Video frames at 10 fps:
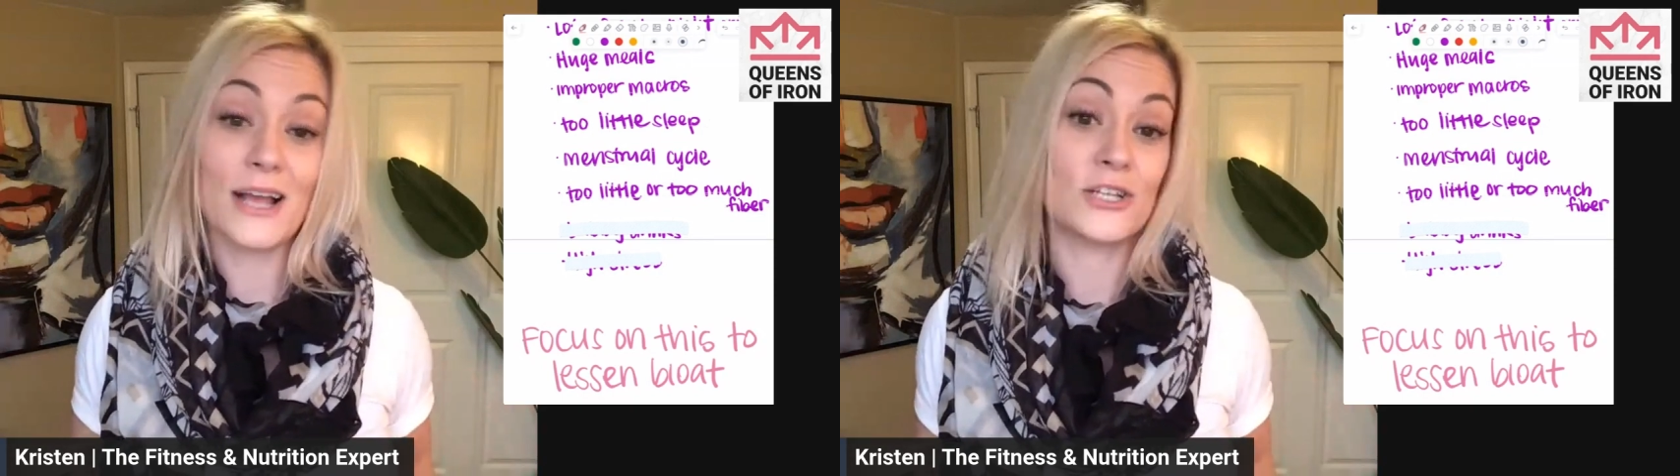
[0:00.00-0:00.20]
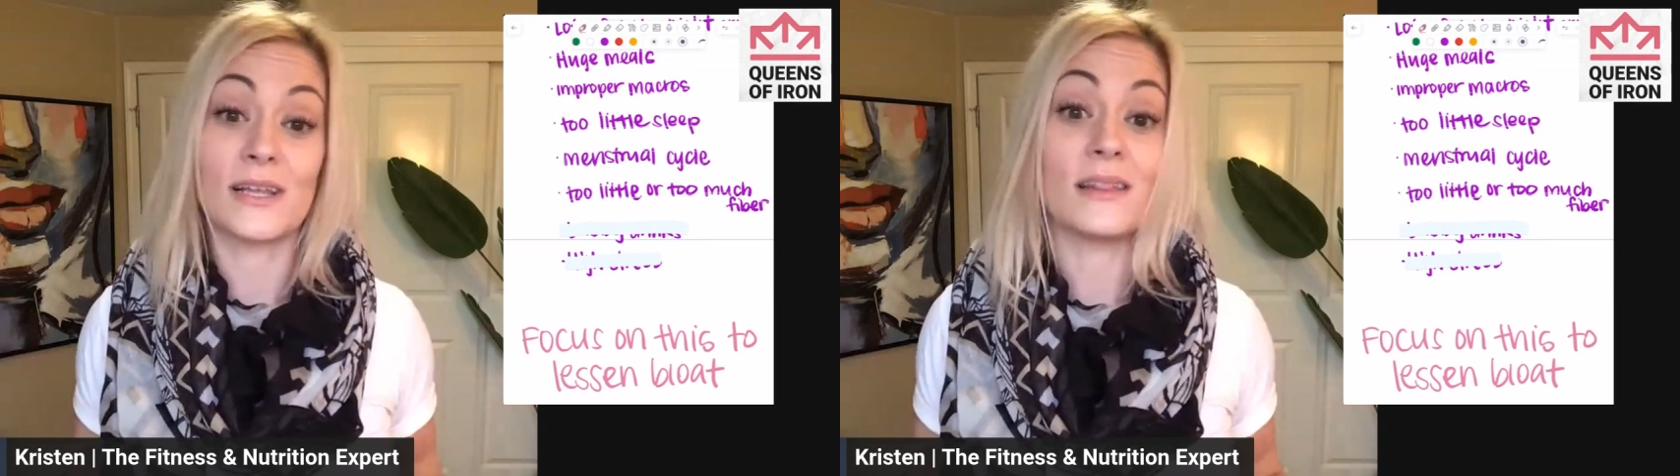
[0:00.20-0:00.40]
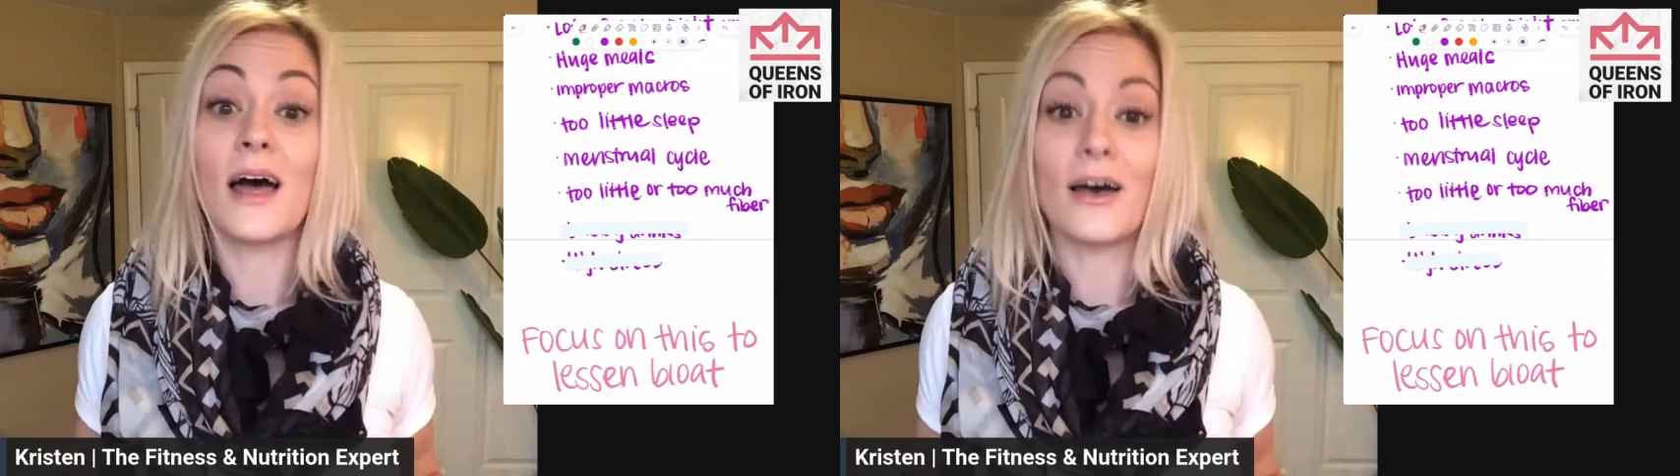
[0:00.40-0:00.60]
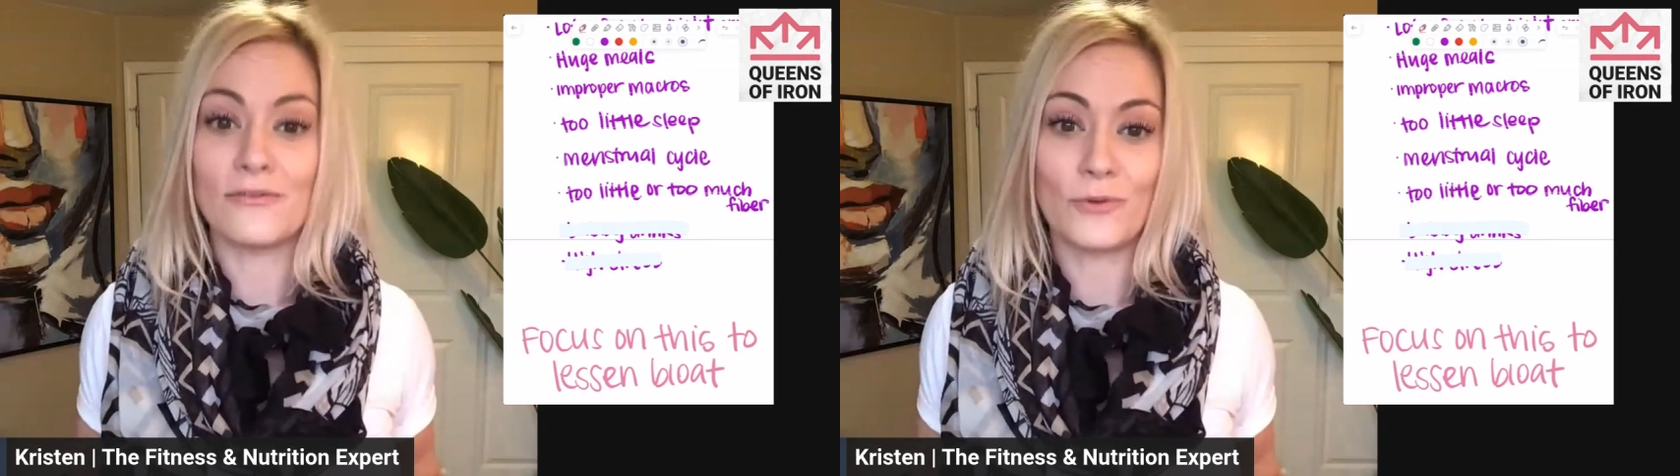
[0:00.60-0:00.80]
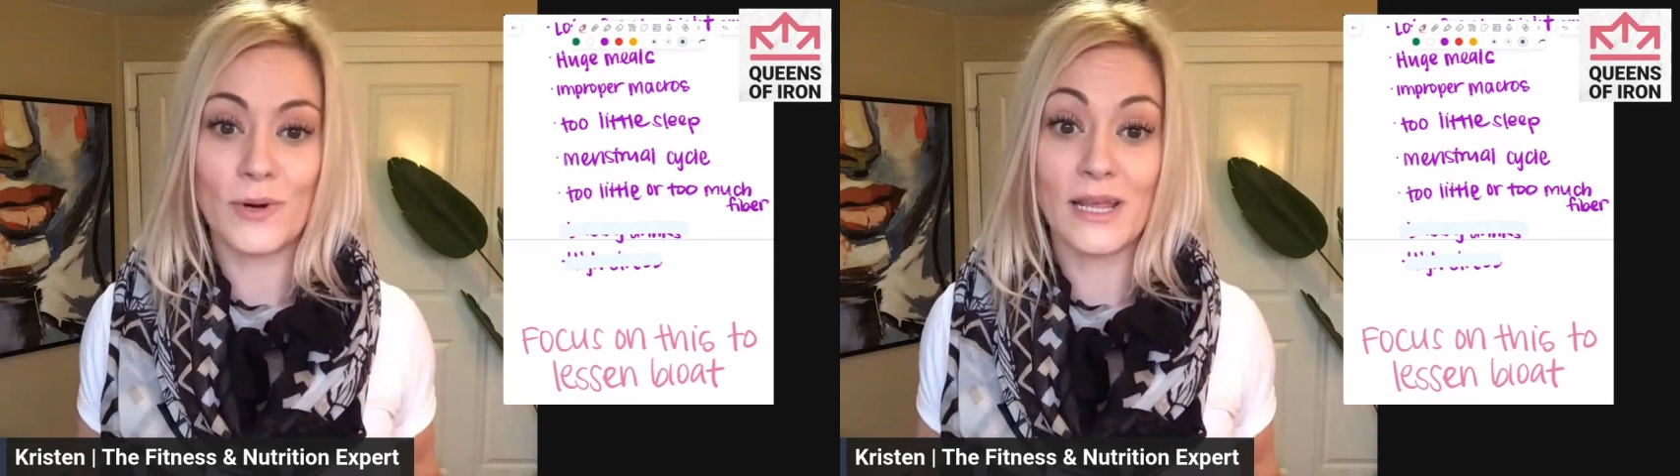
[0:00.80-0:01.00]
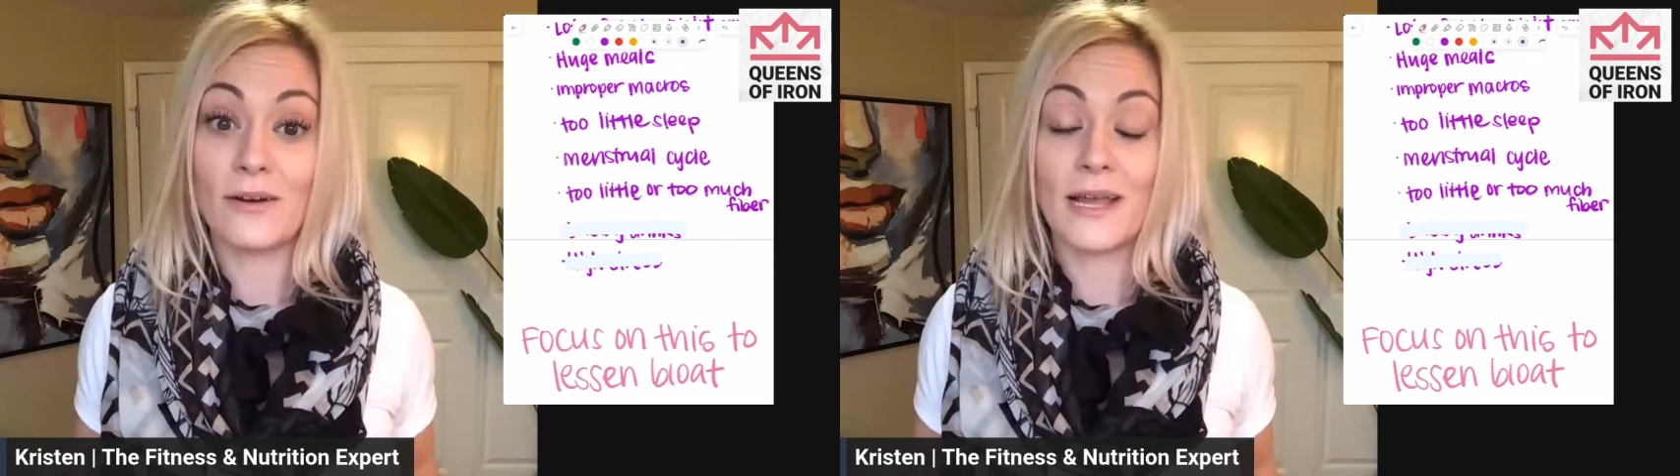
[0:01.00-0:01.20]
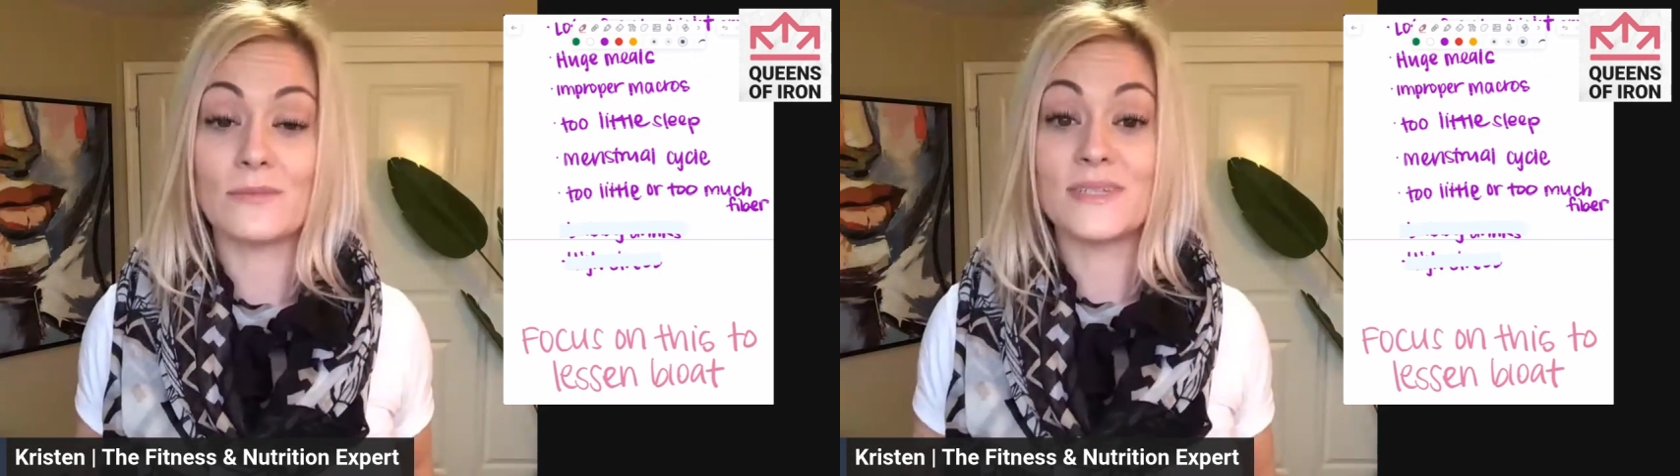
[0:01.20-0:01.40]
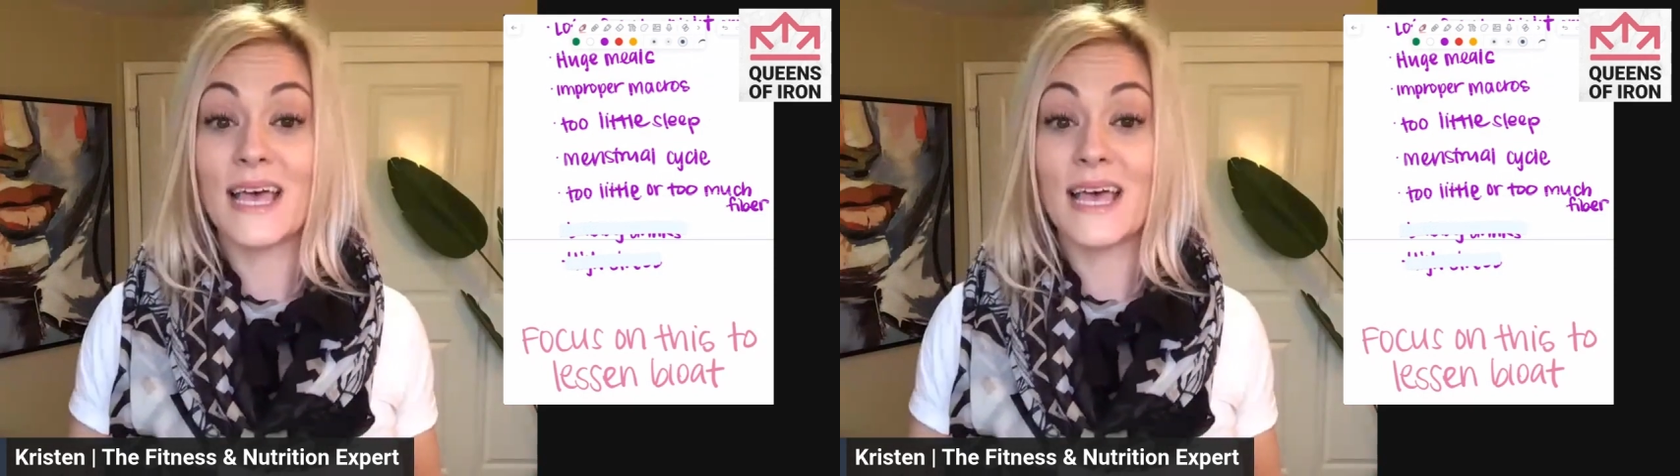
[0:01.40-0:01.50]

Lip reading: actually love 40 grams.